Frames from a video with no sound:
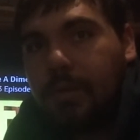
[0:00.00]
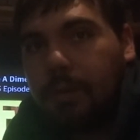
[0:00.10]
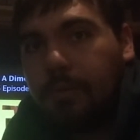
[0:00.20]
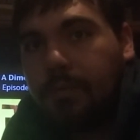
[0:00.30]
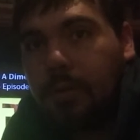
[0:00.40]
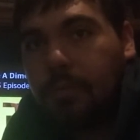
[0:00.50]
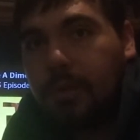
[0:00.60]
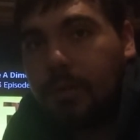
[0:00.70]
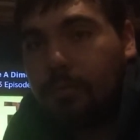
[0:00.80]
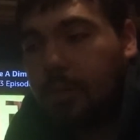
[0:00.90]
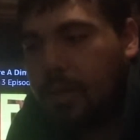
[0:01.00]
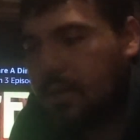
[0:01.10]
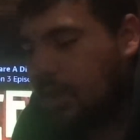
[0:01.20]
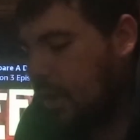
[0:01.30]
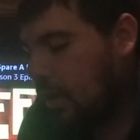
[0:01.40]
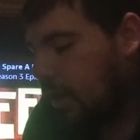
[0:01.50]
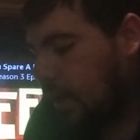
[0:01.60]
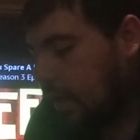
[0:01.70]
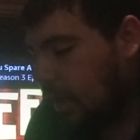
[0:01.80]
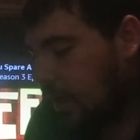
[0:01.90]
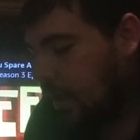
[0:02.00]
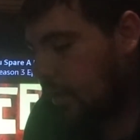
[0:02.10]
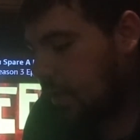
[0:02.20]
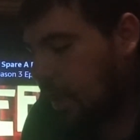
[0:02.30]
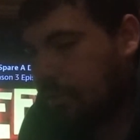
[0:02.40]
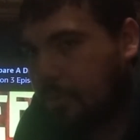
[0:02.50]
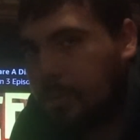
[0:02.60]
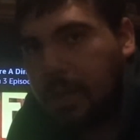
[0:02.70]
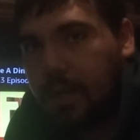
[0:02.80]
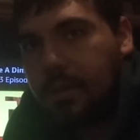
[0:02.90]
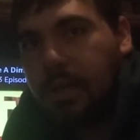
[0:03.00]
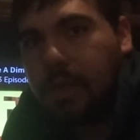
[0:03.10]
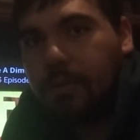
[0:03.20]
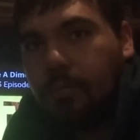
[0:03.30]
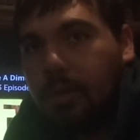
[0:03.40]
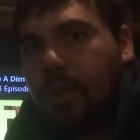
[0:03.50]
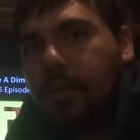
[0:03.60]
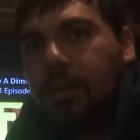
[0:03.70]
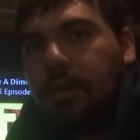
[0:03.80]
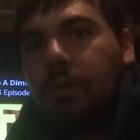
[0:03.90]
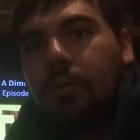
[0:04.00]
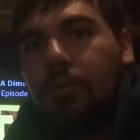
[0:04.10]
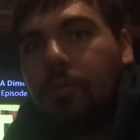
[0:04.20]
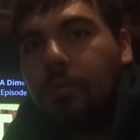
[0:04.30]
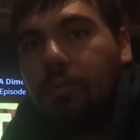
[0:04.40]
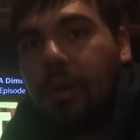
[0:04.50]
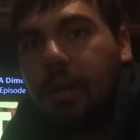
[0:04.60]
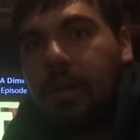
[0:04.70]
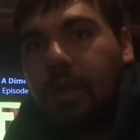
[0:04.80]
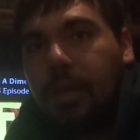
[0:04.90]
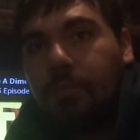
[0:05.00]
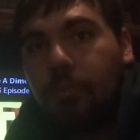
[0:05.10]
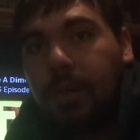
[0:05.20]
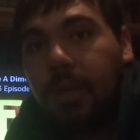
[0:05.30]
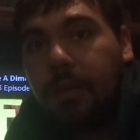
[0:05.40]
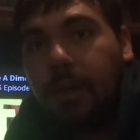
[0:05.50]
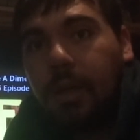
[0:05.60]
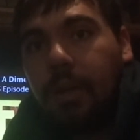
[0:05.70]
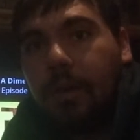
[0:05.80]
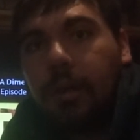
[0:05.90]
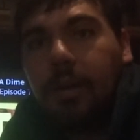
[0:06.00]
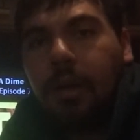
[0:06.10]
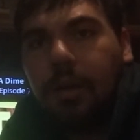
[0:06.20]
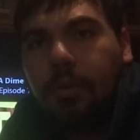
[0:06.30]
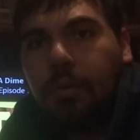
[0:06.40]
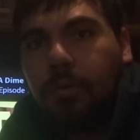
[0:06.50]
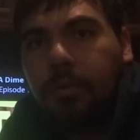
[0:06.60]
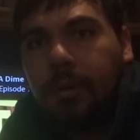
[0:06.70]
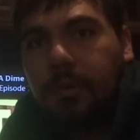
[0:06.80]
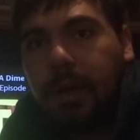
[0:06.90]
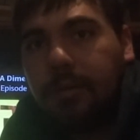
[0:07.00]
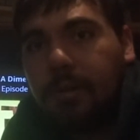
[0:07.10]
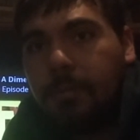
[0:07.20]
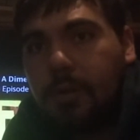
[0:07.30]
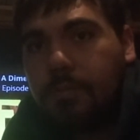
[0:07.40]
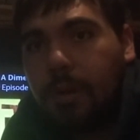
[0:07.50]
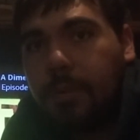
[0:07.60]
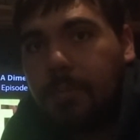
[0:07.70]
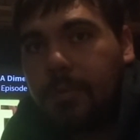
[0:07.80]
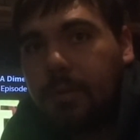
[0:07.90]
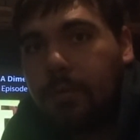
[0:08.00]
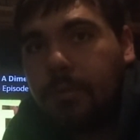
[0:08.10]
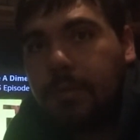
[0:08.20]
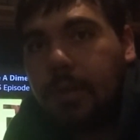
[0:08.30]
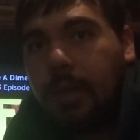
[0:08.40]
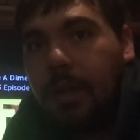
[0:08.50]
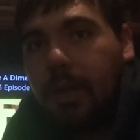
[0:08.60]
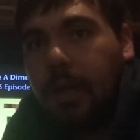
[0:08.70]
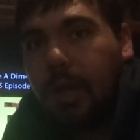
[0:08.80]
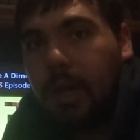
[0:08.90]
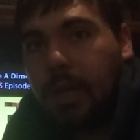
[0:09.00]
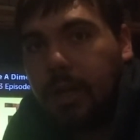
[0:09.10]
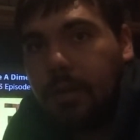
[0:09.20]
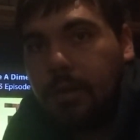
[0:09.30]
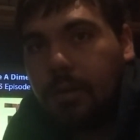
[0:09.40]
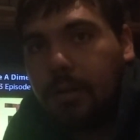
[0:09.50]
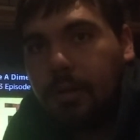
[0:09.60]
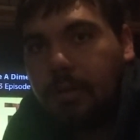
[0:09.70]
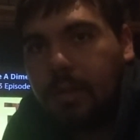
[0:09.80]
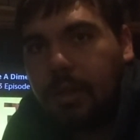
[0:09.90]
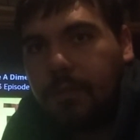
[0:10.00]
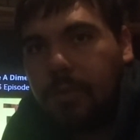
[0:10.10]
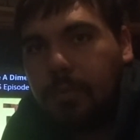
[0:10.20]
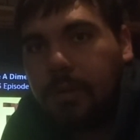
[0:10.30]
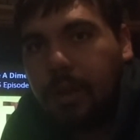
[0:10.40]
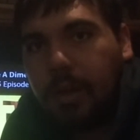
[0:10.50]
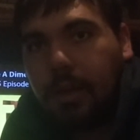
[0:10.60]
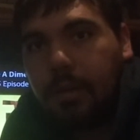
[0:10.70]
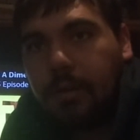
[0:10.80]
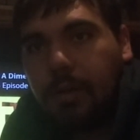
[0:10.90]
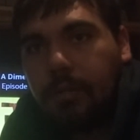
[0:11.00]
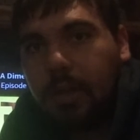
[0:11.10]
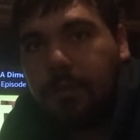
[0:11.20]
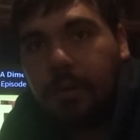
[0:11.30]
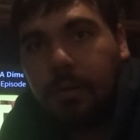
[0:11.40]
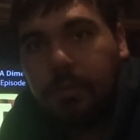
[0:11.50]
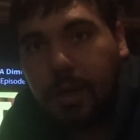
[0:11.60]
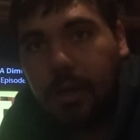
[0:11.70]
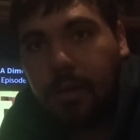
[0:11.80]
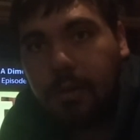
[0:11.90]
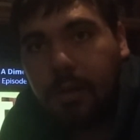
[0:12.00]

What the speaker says: I reviewed this week, and I will be back next week to grade and rank other classic SpongeBob episodes. And if you would like, leave a like